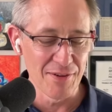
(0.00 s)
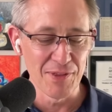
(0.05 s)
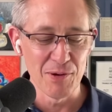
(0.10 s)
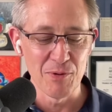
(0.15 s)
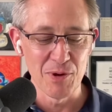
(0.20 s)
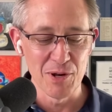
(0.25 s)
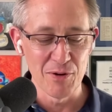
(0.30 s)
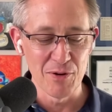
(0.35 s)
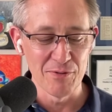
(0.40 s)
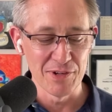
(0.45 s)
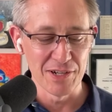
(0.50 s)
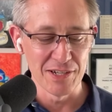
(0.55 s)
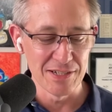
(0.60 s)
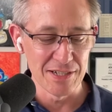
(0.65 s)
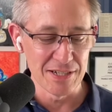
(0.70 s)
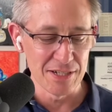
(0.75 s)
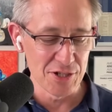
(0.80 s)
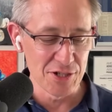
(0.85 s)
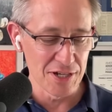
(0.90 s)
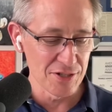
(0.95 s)
They went over to
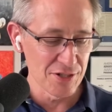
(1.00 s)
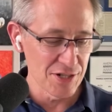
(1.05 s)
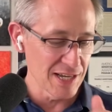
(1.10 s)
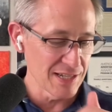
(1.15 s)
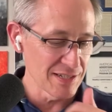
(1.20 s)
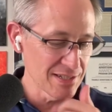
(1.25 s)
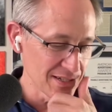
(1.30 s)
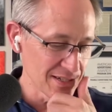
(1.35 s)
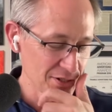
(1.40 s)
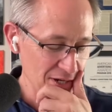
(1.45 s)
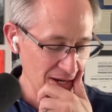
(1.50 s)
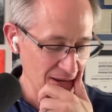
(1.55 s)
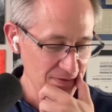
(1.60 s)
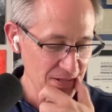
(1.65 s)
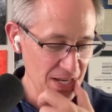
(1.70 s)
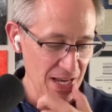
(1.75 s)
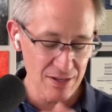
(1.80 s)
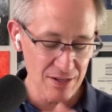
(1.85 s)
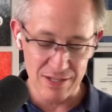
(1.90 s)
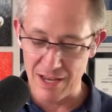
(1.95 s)
DJ Jazzy Jeff's
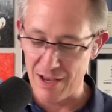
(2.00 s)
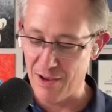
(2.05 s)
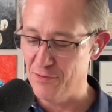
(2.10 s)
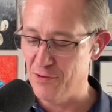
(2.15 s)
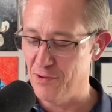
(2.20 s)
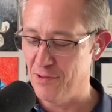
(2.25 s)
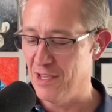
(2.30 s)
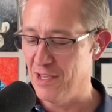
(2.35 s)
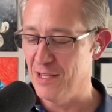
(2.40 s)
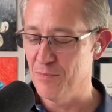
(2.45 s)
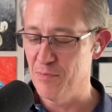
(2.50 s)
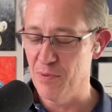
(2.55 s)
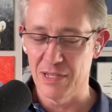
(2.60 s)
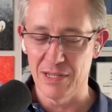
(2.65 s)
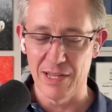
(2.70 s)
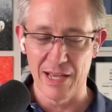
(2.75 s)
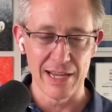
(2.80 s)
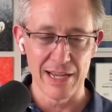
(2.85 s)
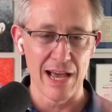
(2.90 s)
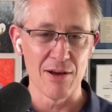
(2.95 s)
house after they had been
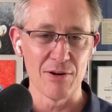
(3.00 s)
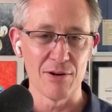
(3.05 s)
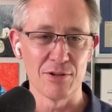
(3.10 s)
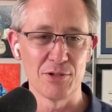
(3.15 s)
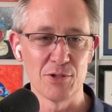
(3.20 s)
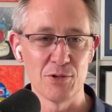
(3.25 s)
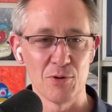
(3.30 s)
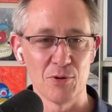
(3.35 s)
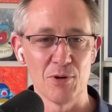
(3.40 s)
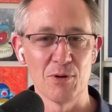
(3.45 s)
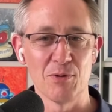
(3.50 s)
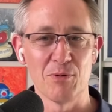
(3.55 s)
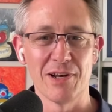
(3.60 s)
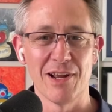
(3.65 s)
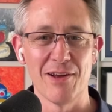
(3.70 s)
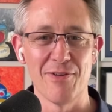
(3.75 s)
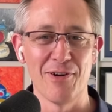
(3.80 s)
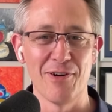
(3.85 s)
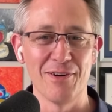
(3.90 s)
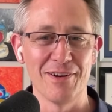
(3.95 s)
like out on tour or
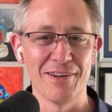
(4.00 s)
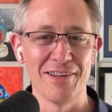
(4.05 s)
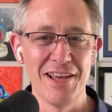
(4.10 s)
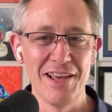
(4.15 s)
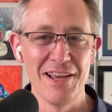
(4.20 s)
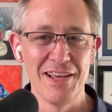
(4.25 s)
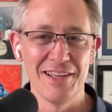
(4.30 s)
whatever.